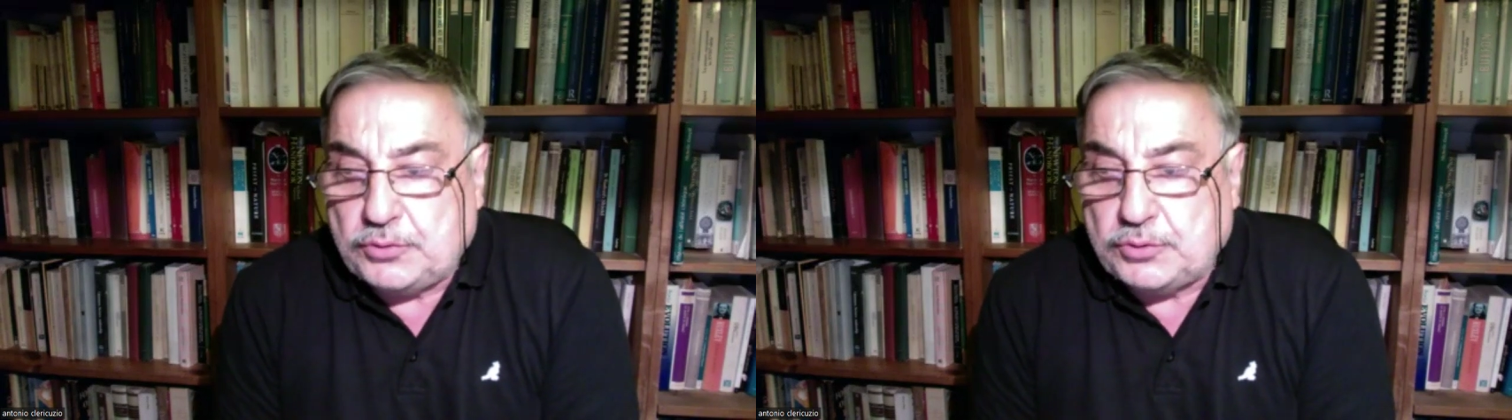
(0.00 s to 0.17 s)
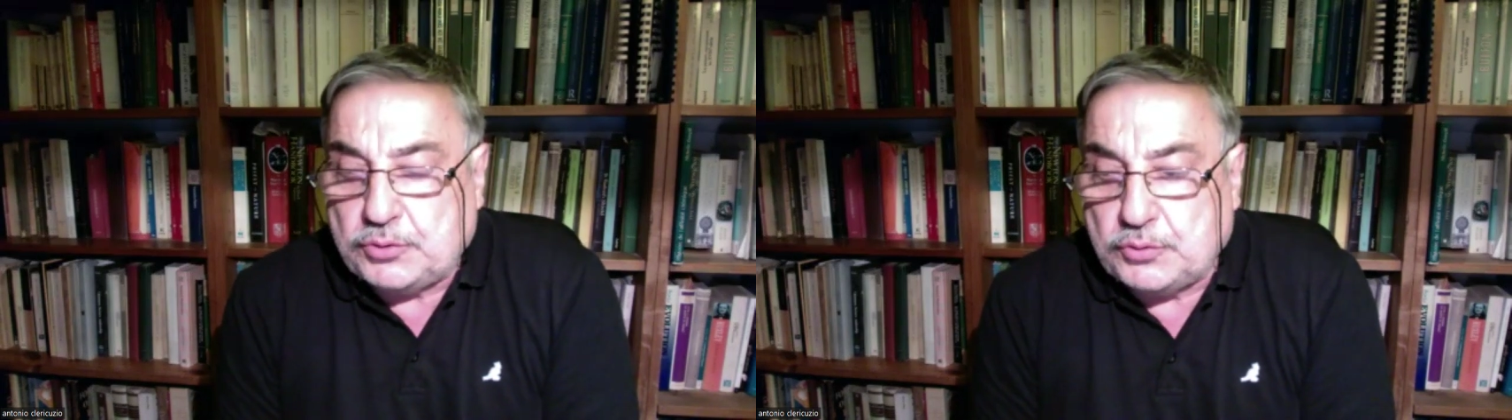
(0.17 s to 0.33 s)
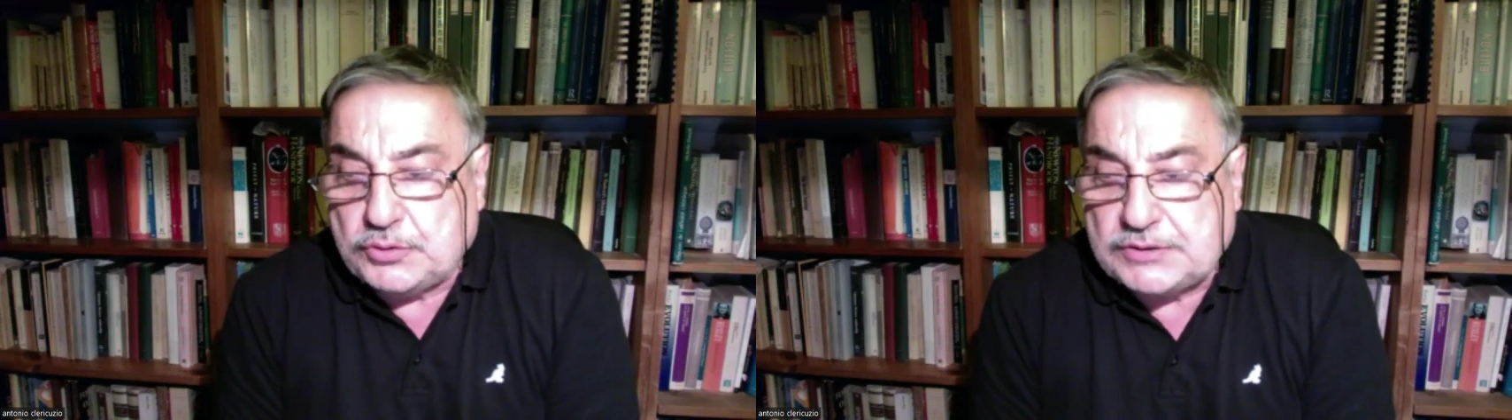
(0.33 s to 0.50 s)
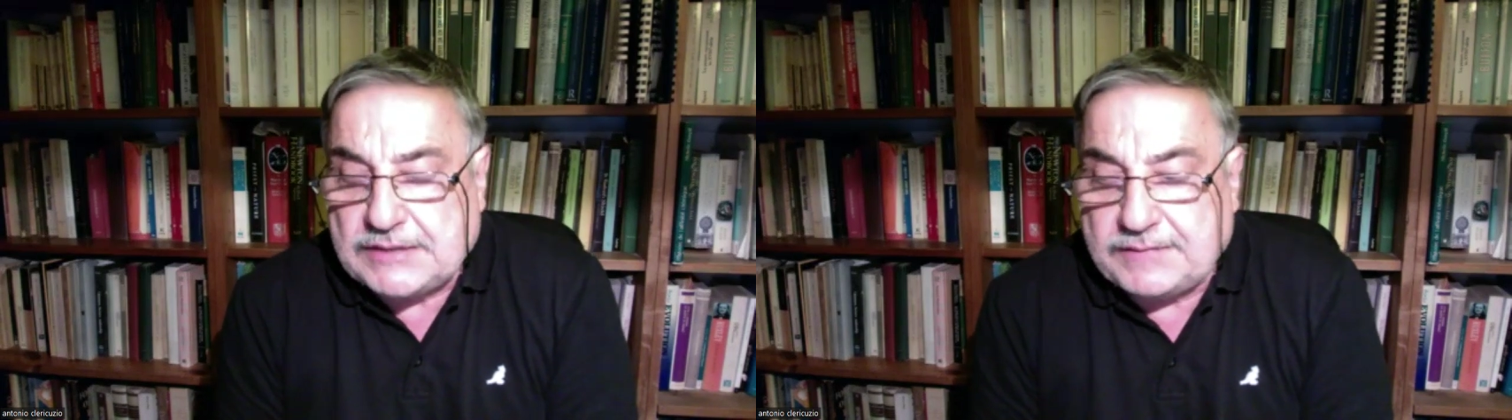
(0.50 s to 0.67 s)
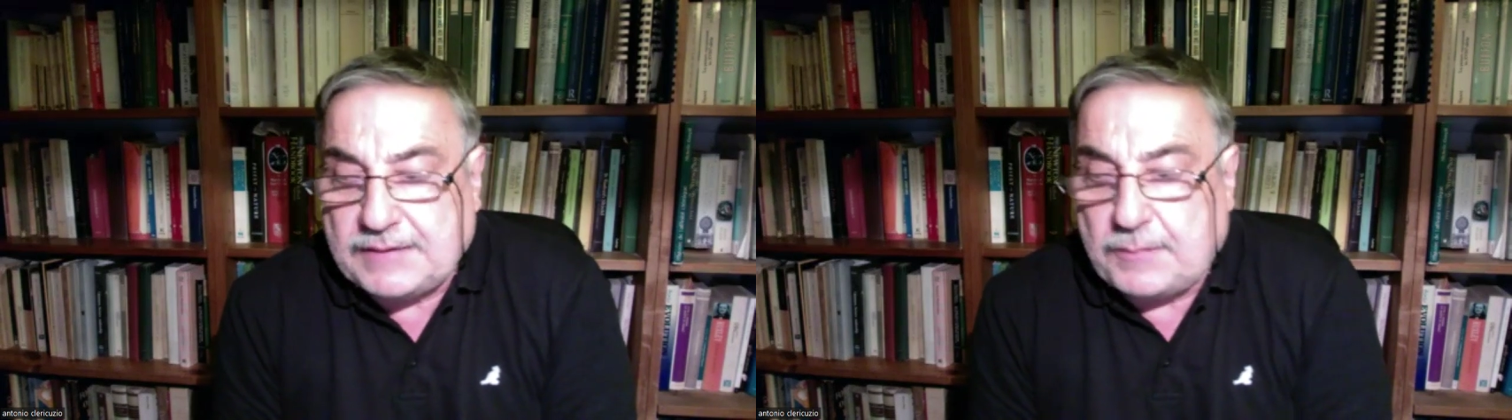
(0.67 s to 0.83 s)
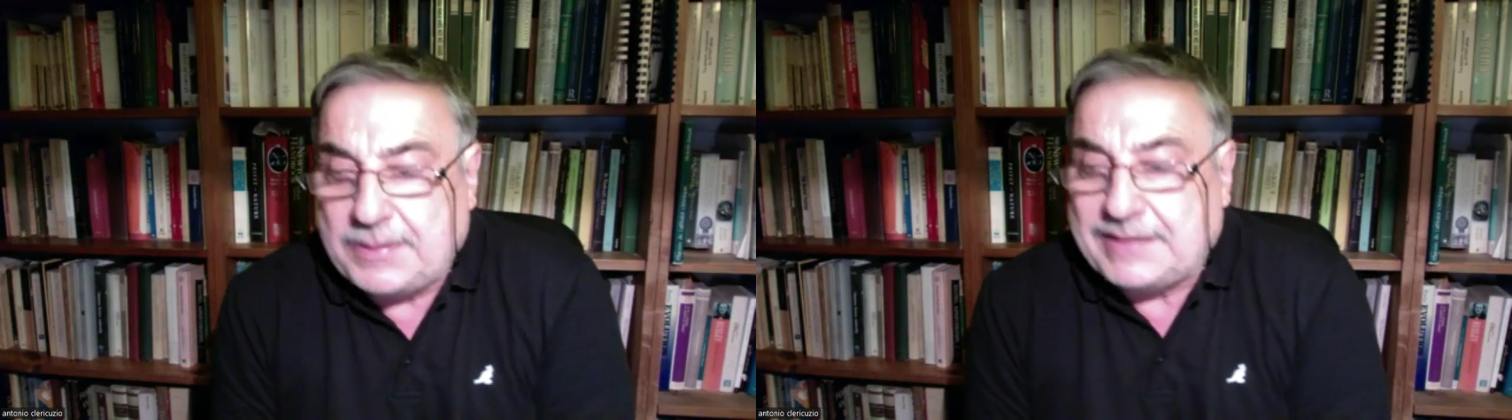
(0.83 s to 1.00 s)
to
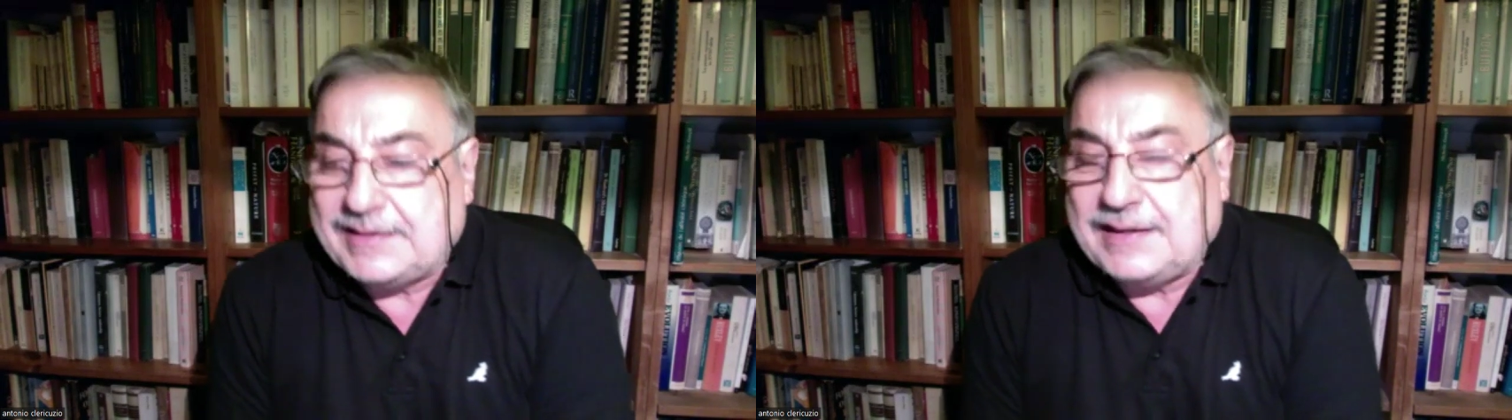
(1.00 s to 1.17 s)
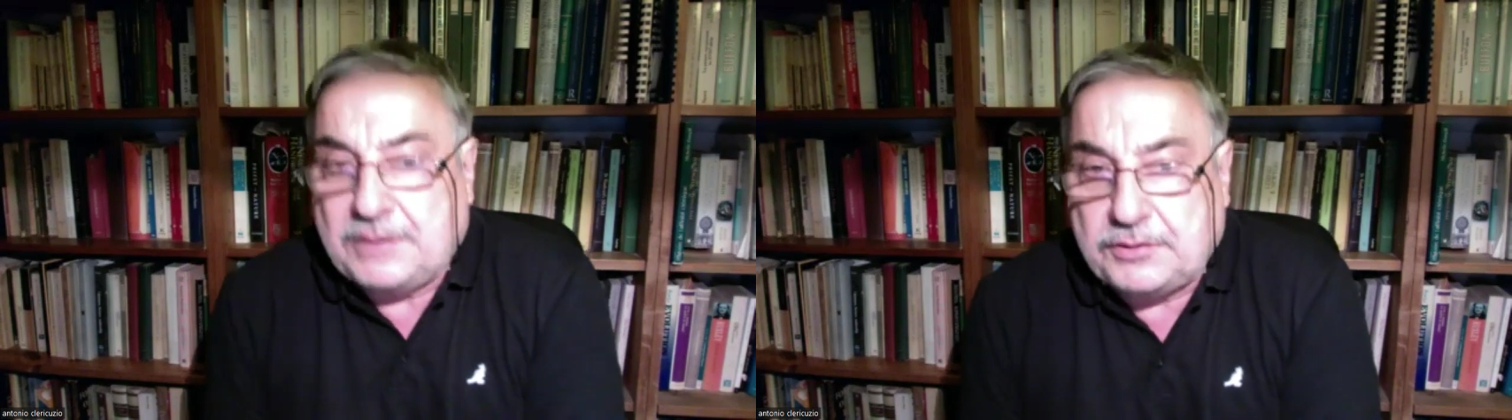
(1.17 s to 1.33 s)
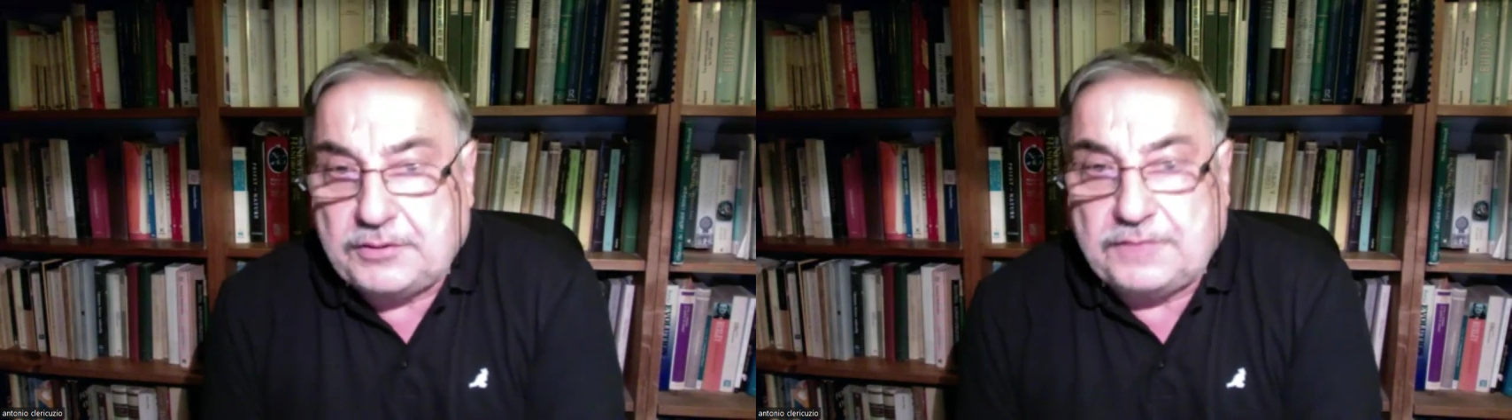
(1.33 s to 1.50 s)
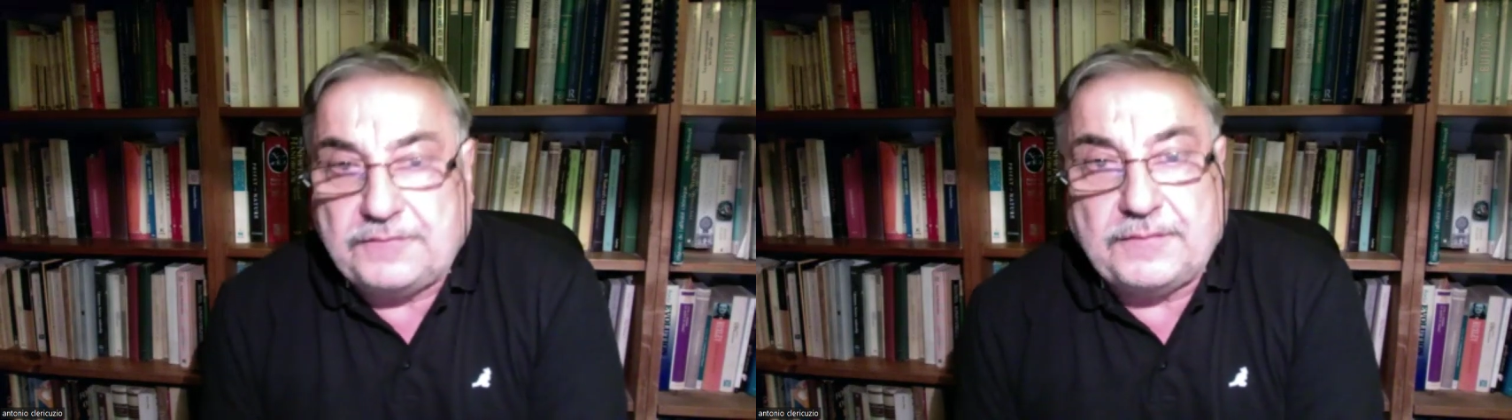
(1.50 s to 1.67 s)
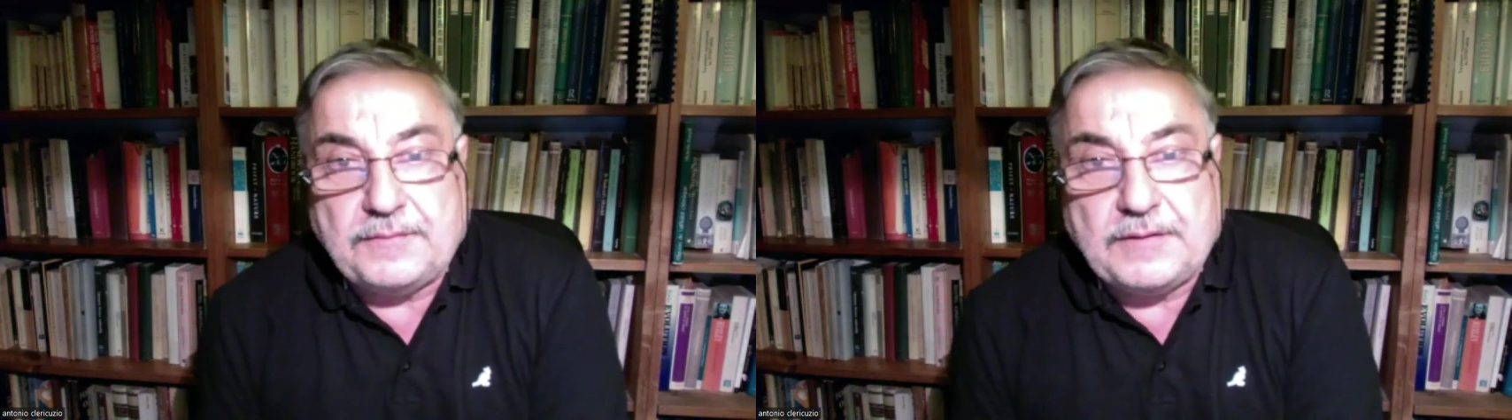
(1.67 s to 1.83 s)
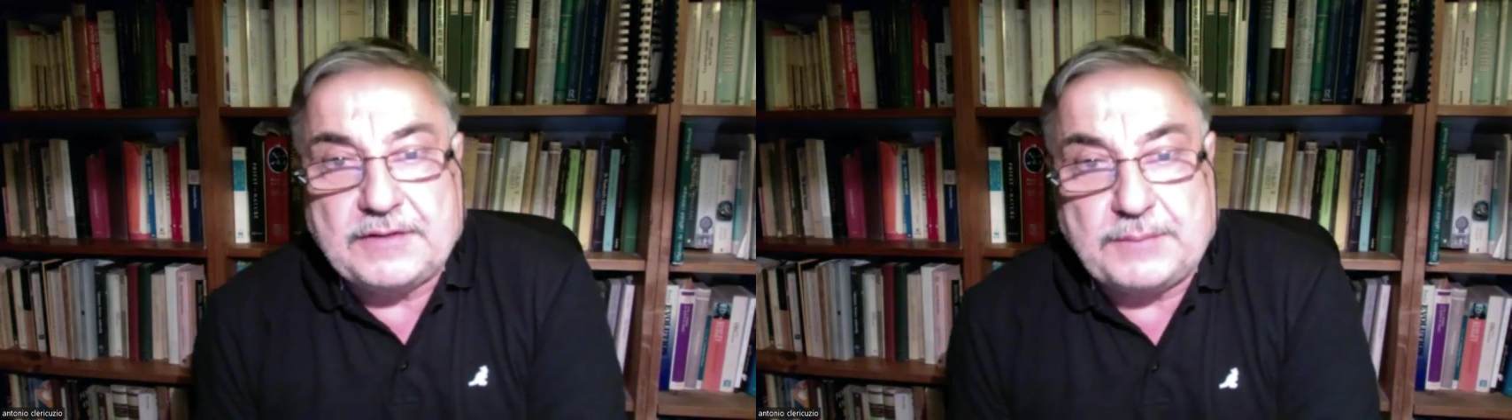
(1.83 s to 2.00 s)
some alternative
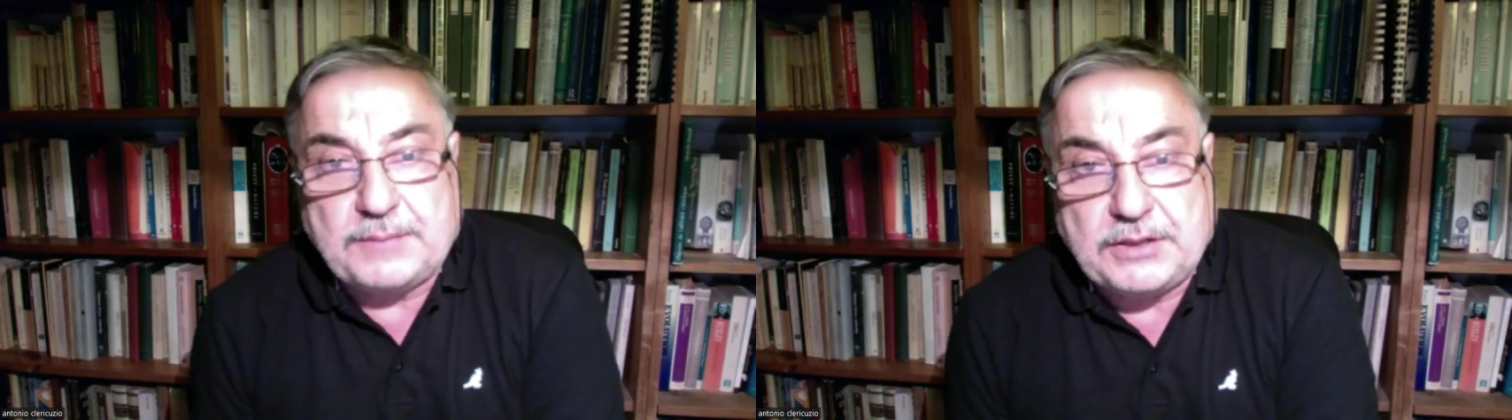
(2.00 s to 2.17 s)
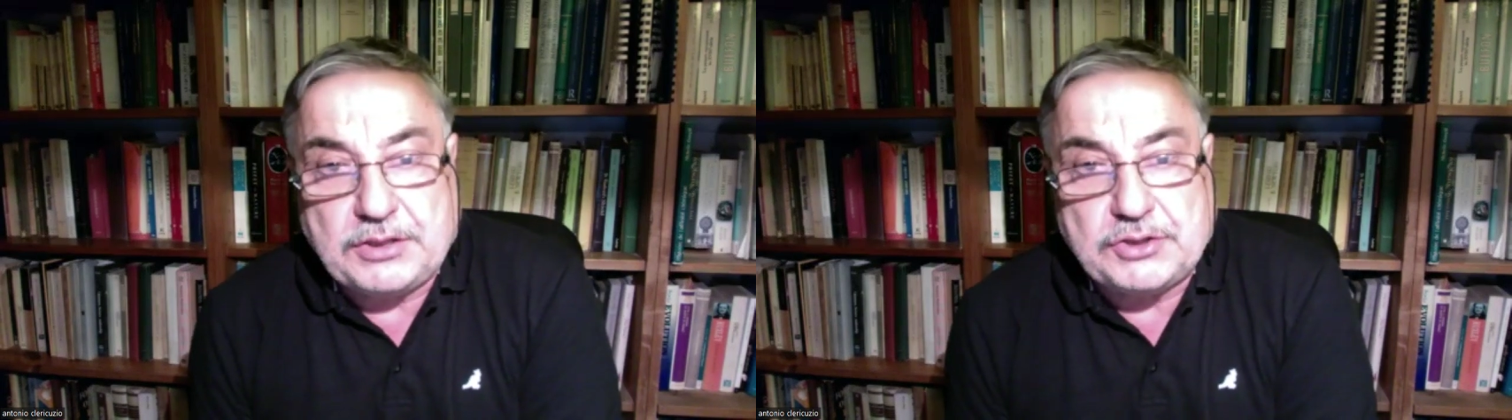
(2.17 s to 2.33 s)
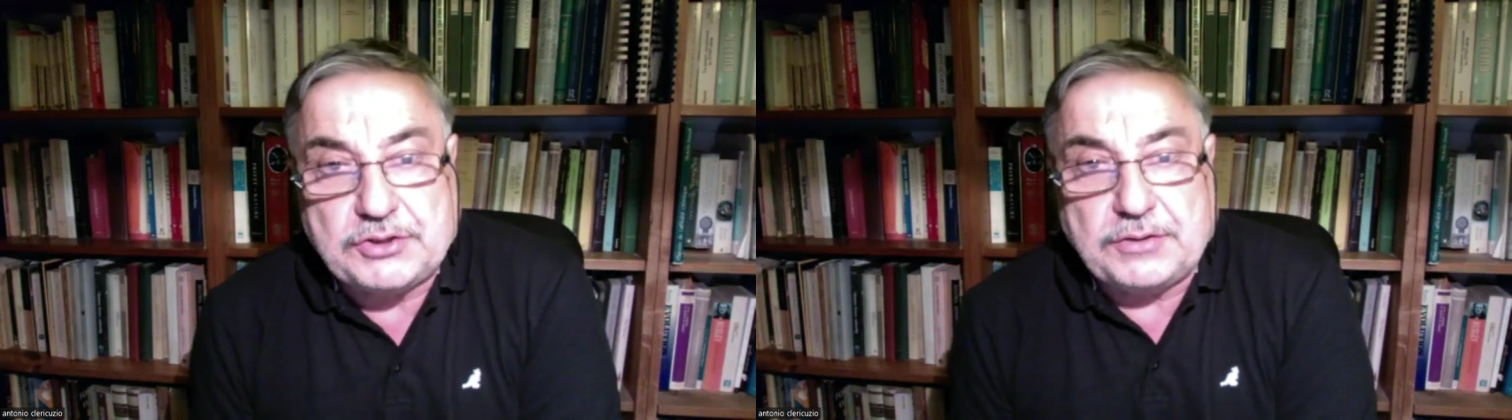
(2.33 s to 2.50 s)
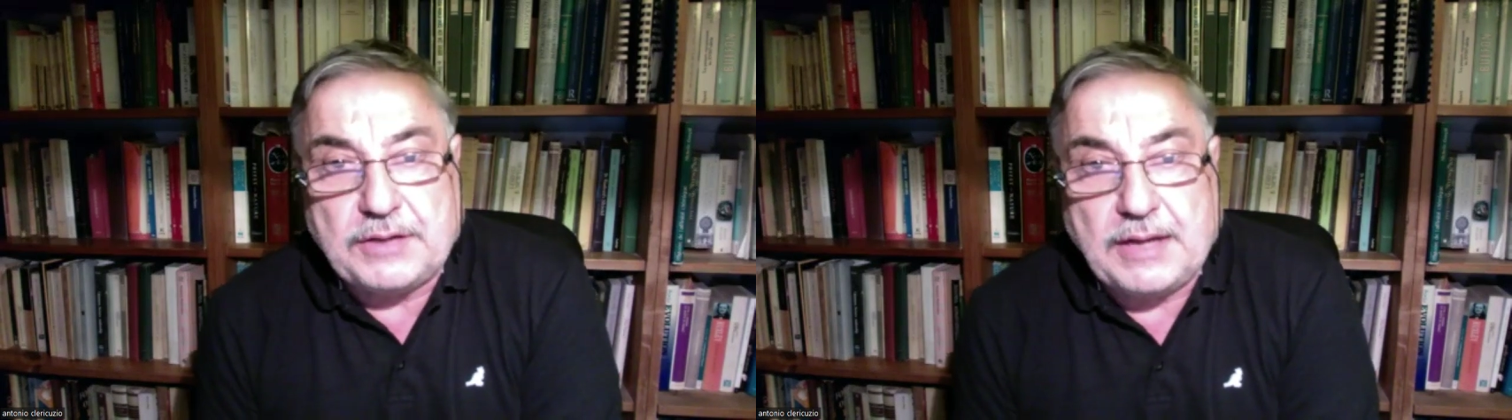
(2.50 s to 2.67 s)
explanation.